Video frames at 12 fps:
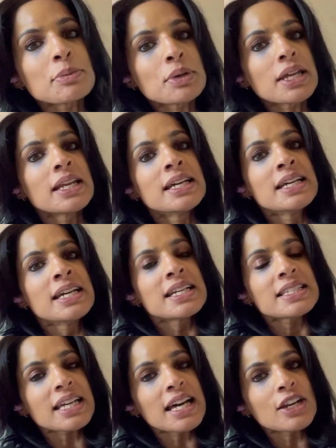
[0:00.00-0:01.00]
but
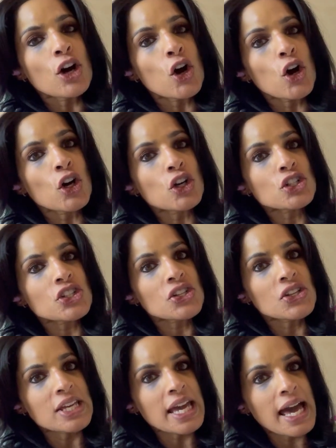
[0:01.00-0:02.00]
it's kind of hard to
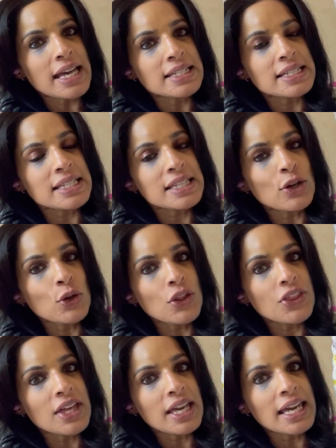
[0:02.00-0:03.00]
get the whole
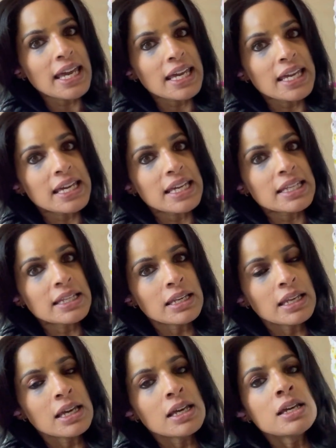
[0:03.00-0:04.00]
thing
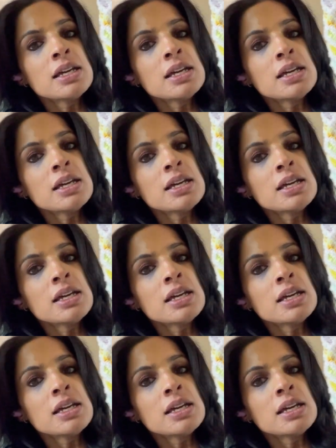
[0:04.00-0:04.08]
in.